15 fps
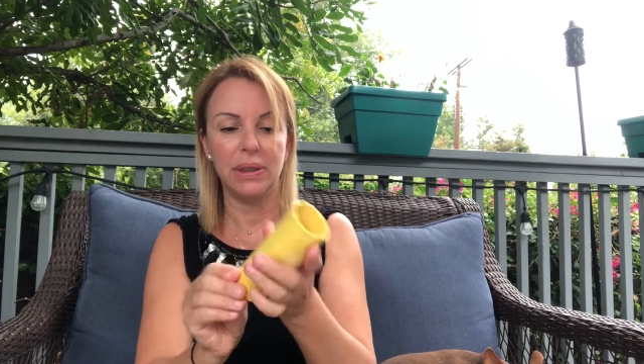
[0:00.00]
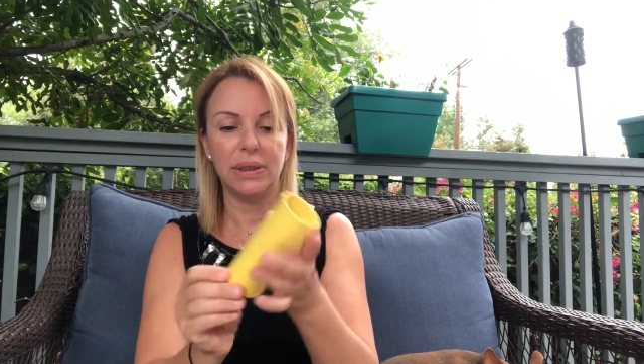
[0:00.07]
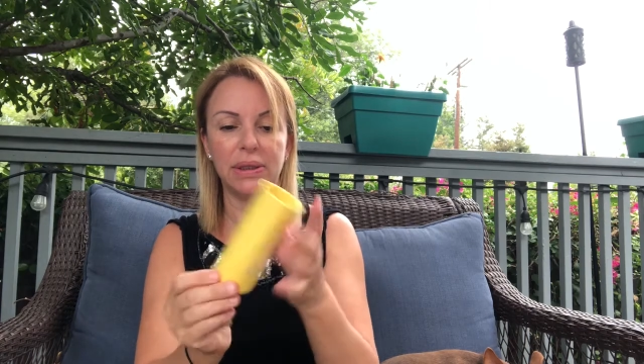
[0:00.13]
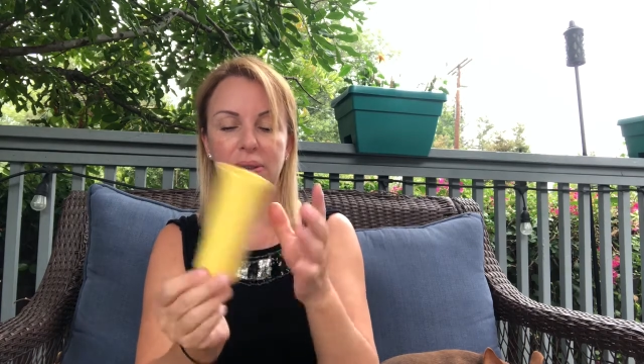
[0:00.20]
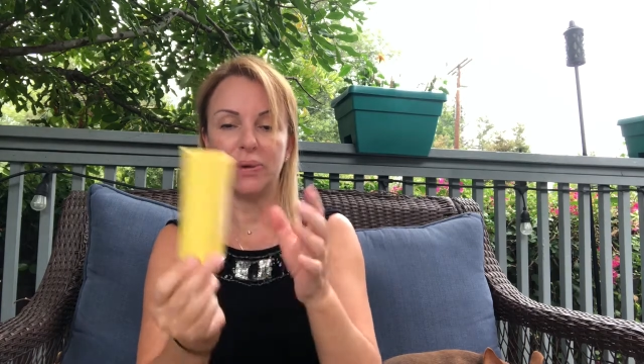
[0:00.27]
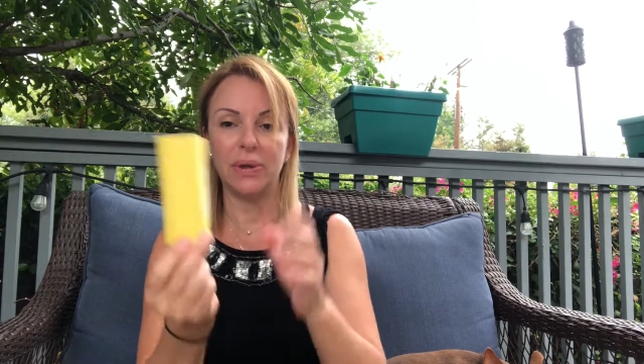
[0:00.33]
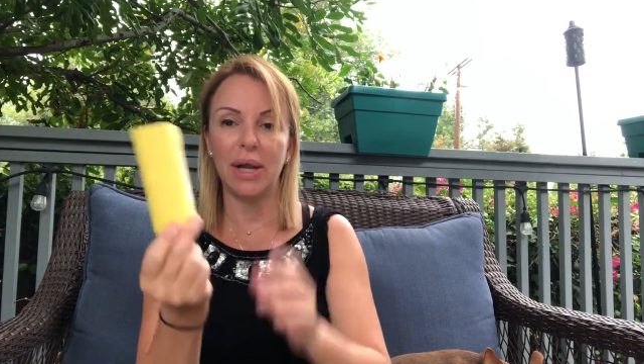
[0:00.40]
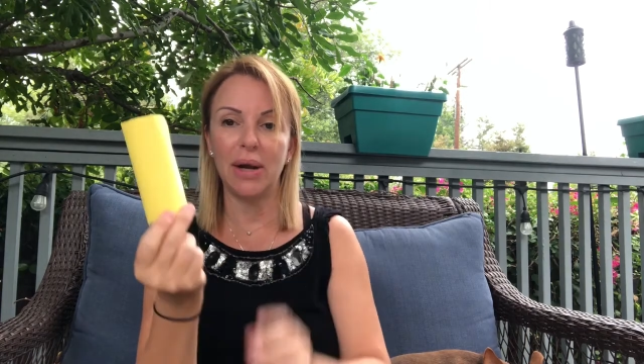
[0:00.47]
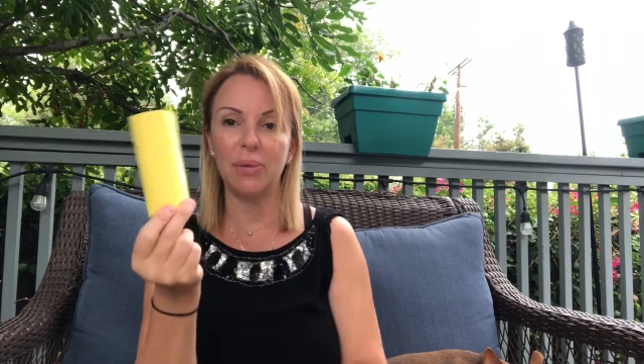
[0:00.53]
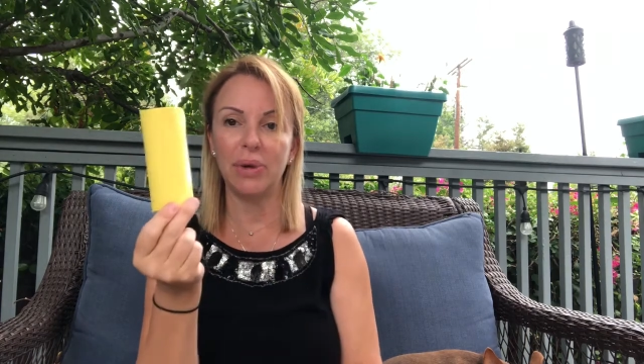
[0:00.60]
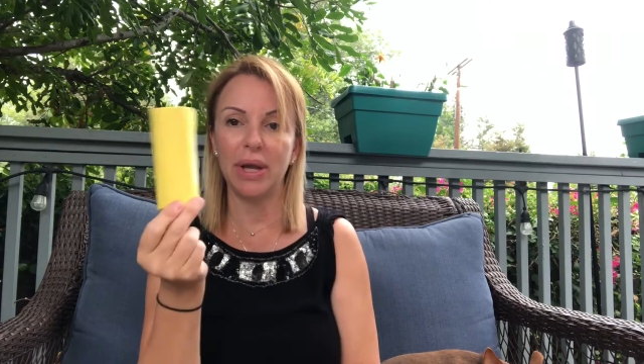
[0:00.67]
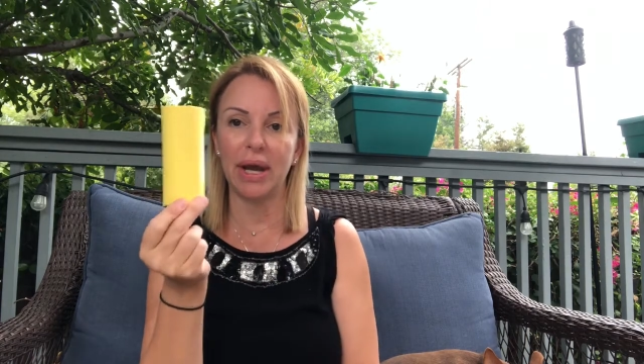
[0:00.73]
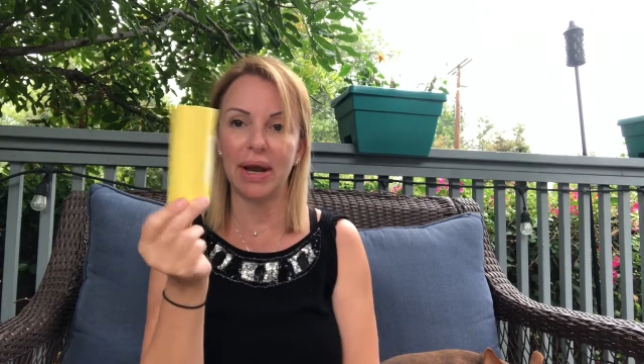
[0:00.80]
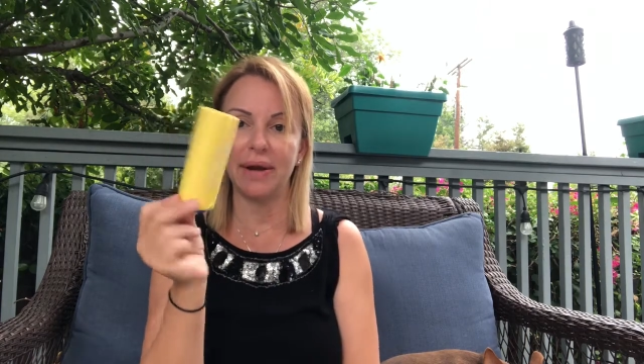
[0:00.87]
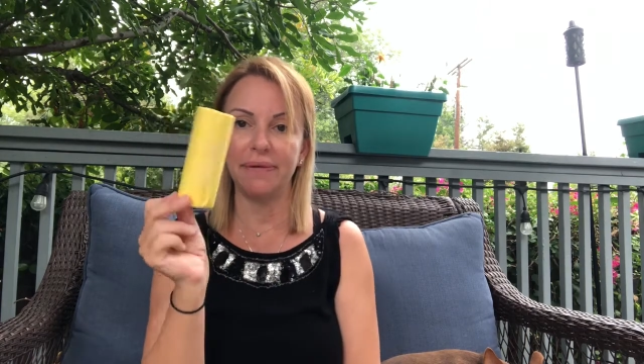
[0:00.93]
So now we
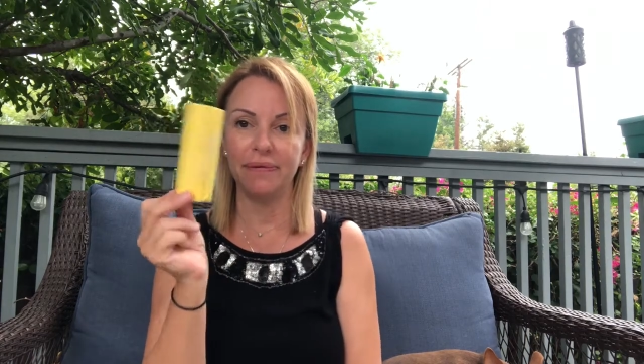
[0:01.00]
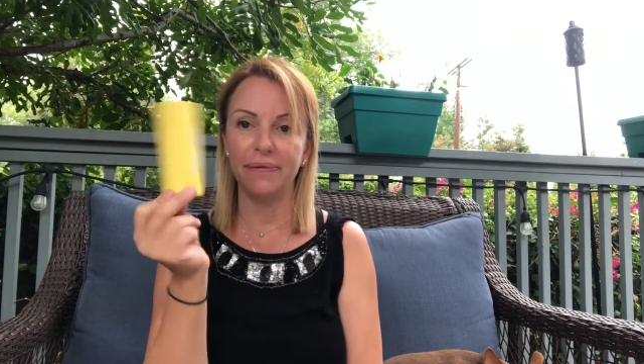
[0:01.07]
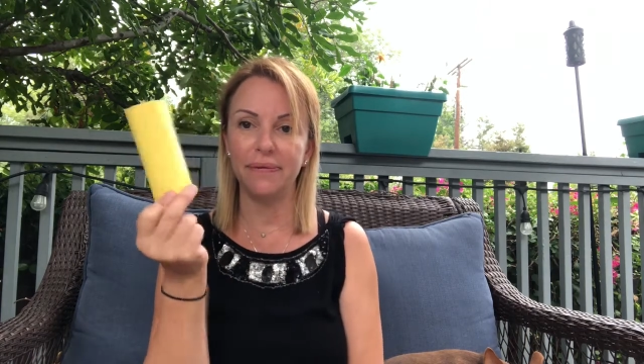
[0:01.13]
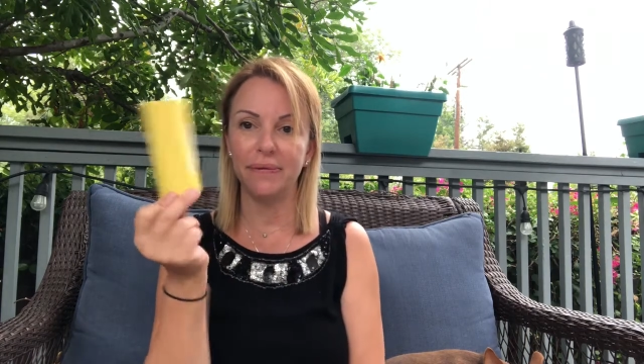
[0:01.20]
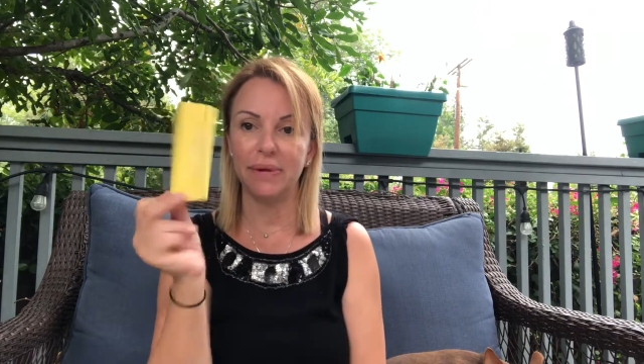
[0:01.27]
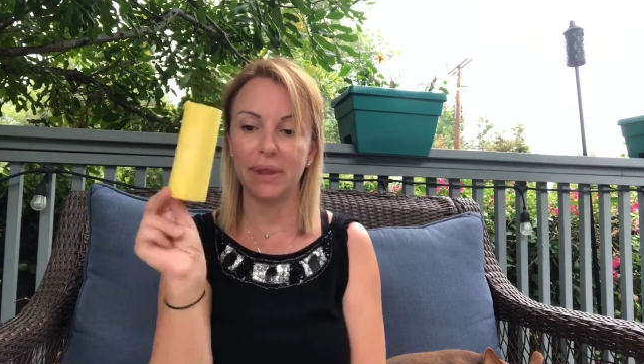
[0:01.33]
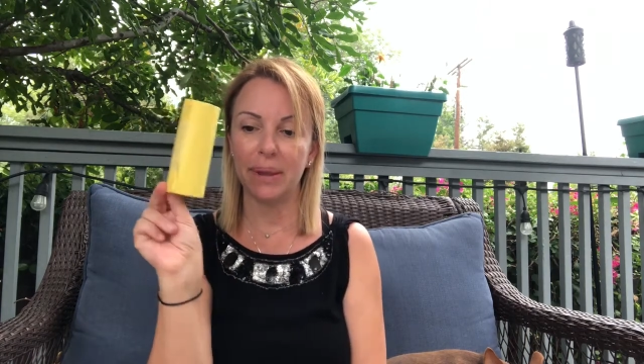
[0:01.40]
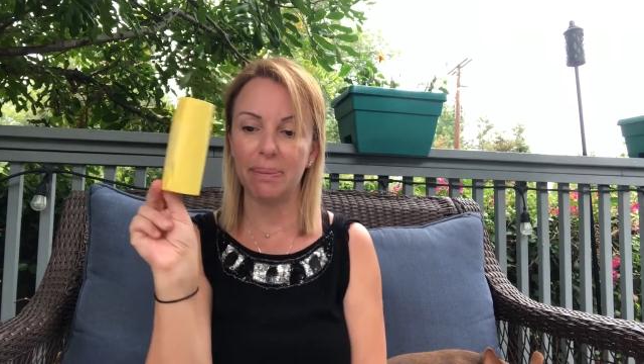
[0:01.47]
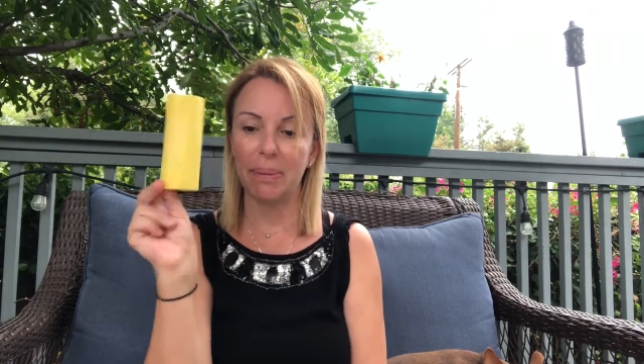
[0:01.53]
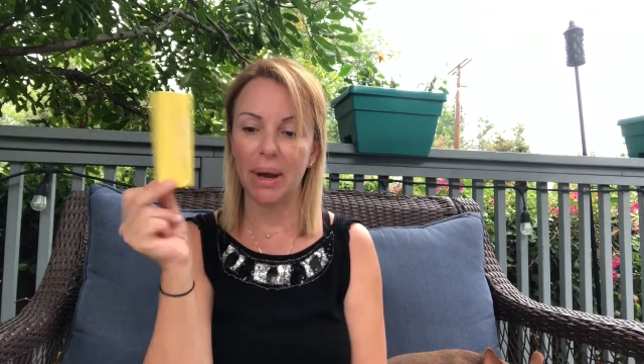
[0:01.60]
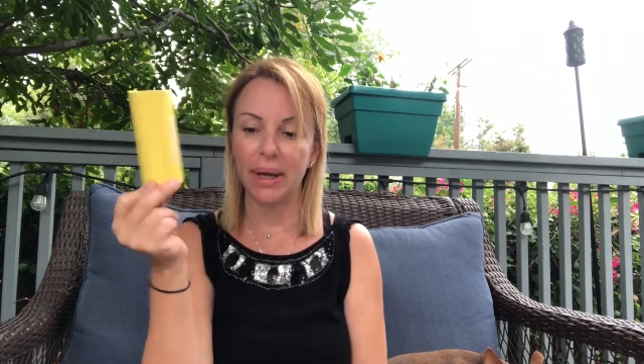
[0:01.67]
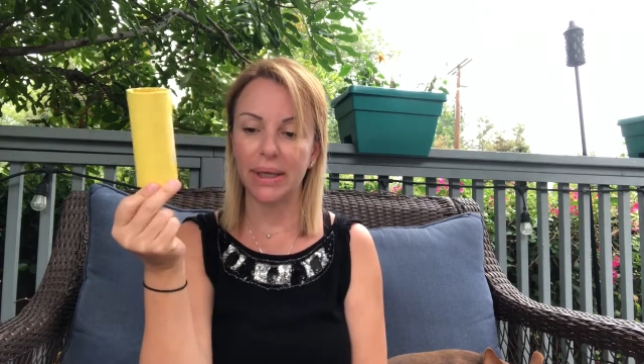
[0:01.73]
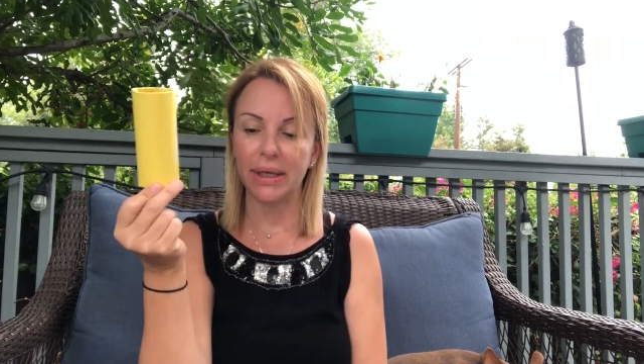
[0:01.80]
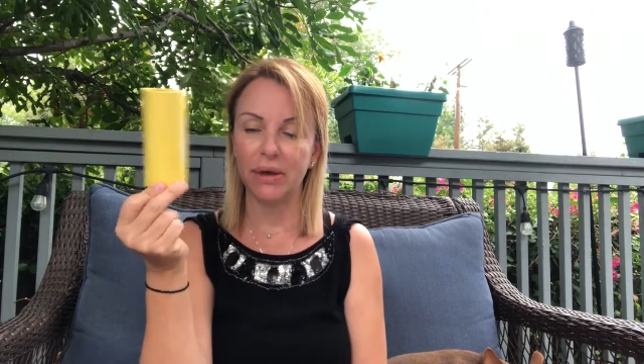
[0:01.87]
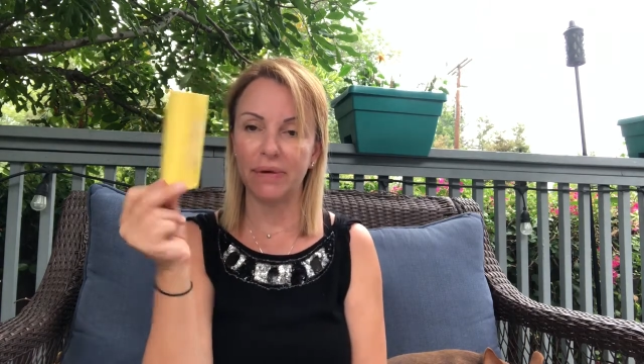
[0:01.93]
have the
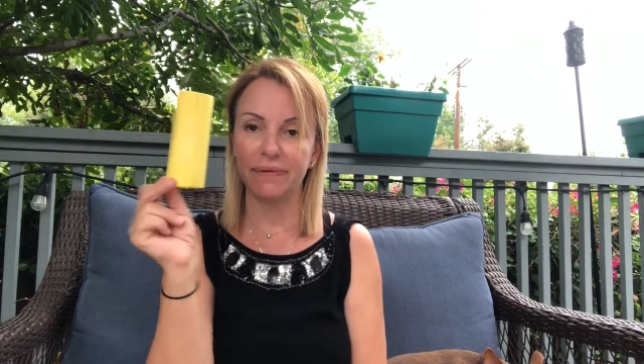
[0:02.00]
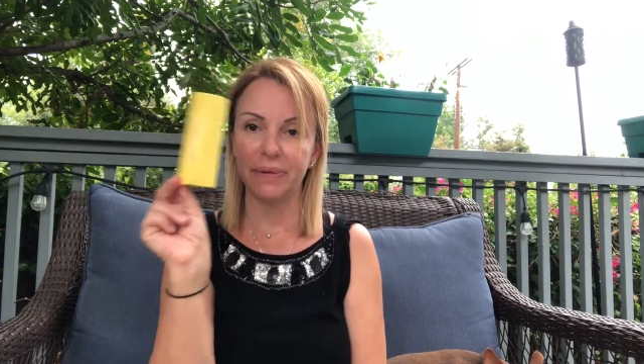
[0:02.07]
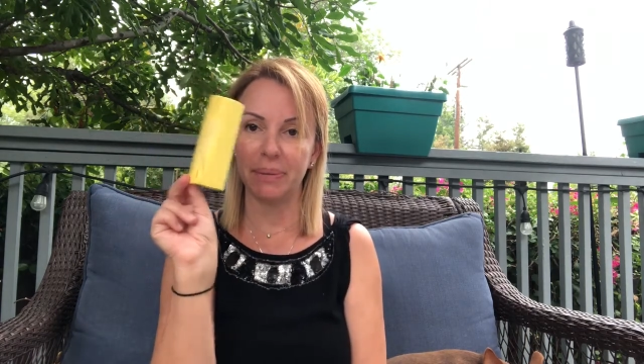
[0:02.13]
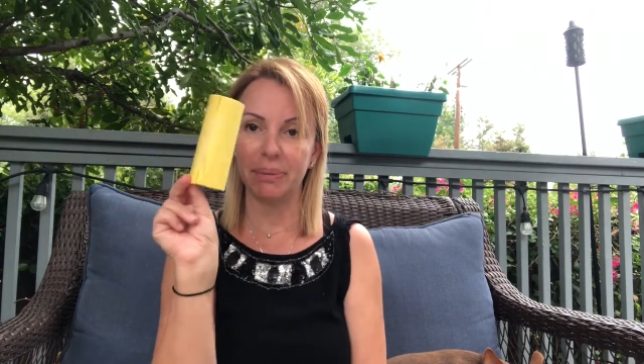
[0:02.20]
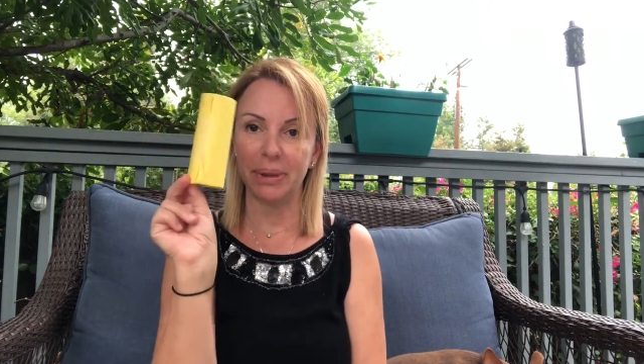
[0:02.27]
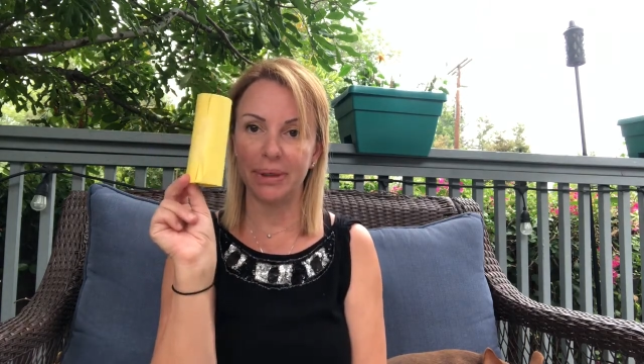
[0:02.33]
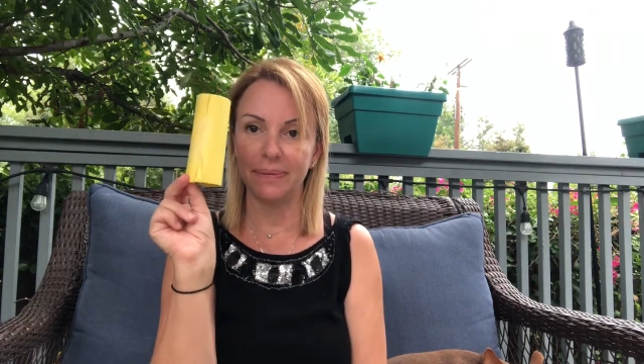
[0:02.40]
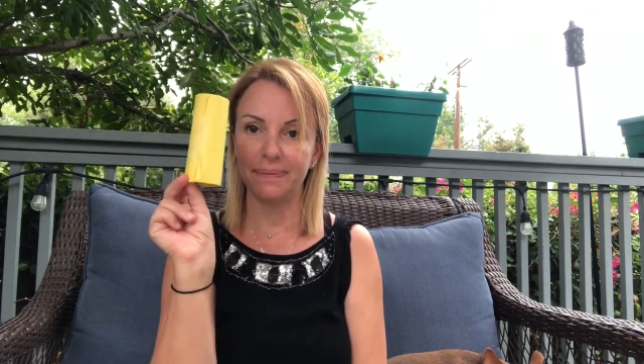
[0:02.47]
body of the bee.